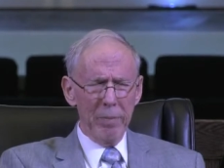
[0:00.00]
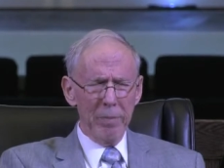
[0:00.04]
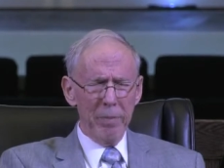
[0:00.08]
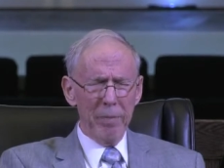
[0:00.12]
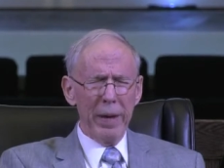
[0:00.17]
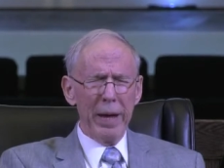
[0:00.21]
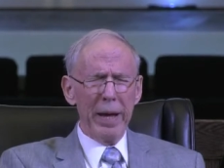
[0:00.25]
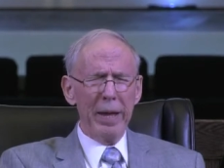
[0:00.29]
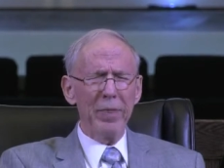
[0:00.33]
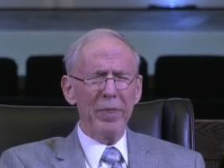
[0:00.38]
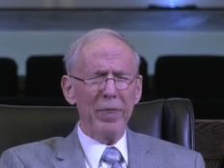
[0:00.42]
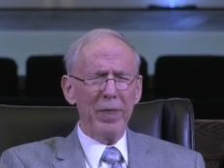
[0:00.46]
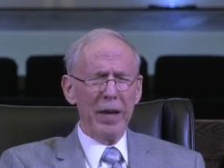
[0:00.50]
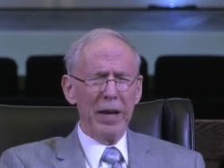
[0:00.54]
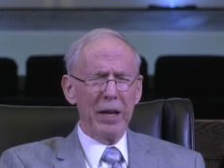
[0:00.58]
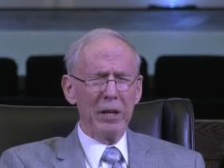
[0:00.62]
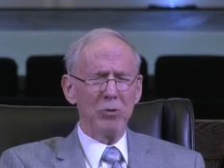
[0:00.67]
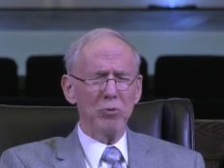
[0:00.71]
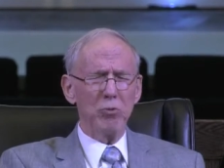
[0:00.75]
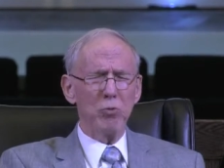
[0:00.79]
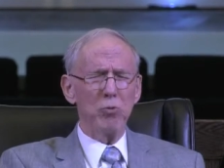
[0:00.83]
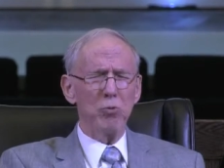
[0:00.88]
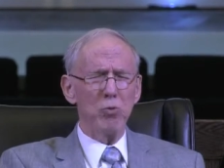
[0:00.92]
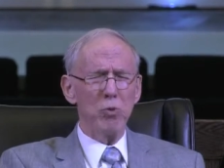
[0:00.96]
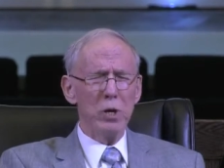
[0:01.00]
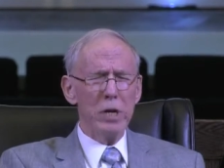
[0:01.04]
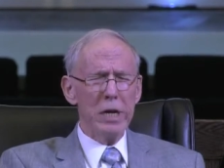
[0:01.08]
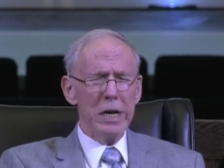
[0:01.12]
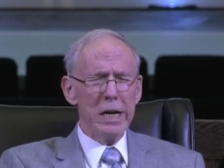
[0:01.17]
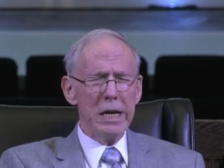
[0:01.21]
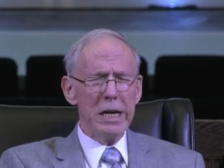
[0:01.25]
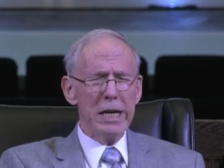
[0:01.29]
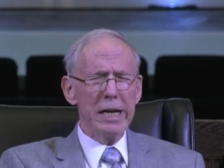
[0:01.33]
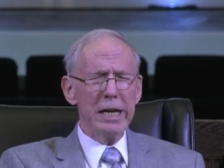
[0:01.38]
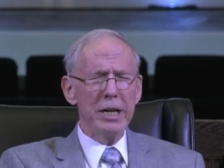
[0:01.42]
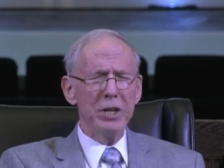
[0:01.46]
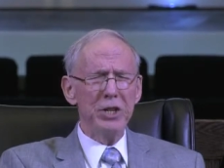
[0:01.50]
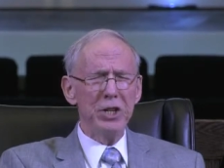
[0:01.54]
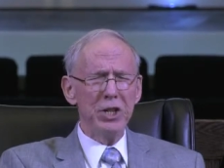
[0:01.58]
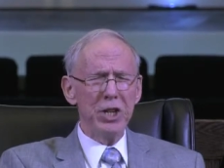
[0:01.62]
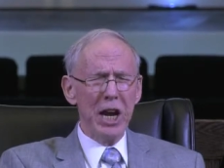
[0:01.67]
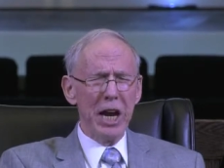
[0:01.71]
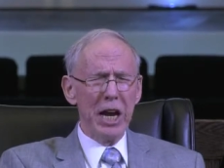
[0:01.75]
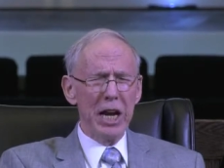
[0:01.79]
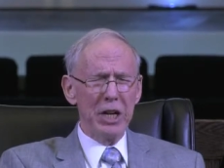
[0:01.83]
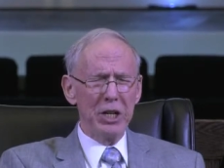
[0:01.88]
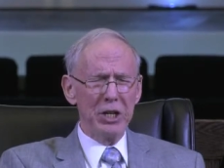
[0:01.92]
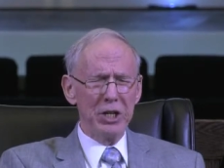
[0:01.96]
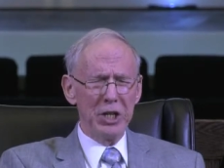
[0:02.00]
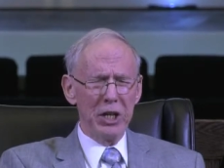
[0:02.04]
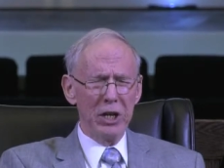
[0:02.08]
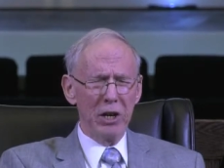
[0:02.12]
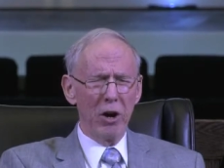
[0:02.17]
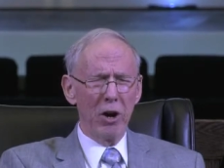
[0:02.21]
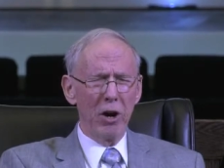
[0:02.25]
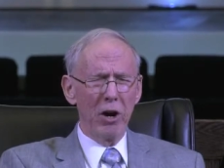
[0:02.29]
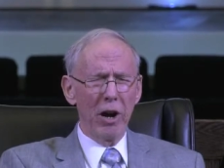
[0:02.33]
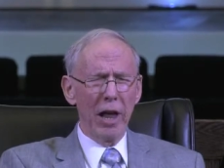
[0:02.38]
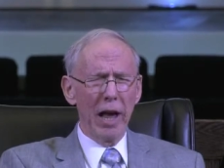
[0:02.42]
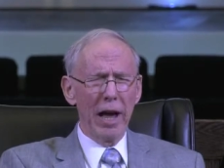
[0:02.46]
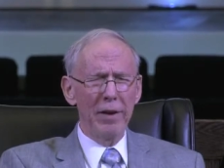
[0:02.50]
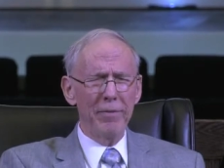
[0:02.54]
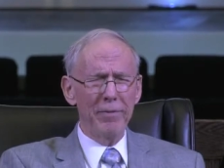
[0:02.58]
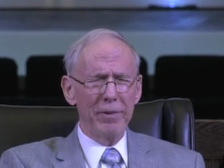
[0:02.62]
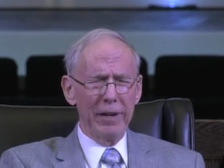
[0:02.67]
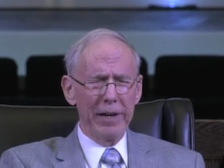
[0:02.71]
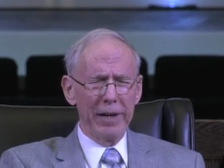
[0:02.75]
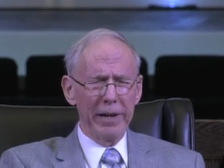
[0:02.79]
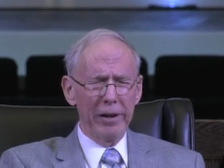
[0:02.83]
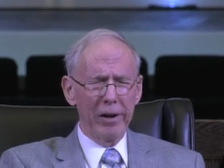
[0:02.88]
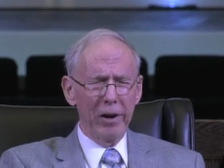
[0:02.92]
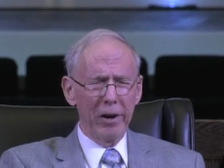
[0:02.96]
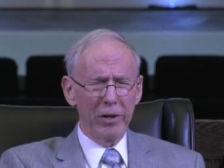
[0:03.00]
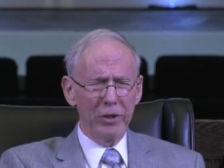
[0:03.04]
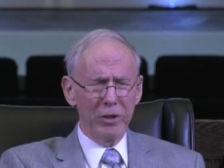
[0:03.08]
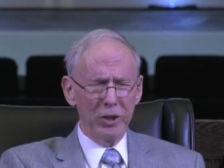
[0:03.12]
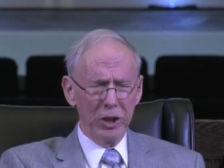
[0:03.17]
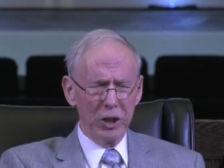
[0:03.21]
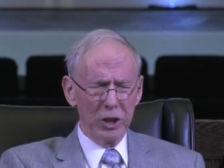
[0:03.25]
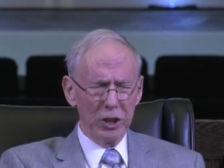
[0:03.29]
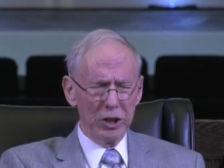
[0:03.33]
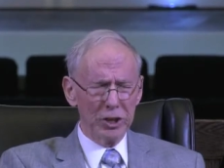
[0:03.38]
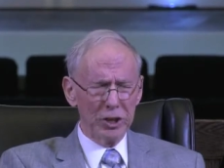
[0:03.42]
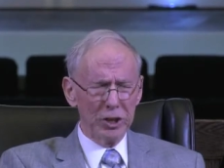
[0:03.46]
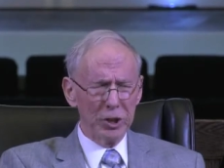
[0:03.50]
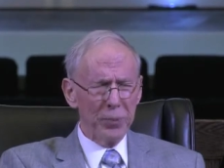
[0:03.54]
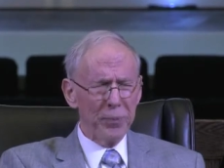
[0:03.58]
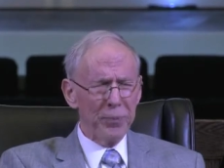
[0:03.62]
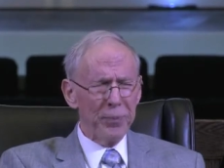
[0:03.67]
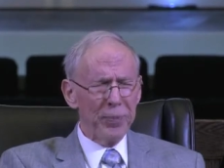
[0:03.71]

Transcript: May things really change in our life and in our church,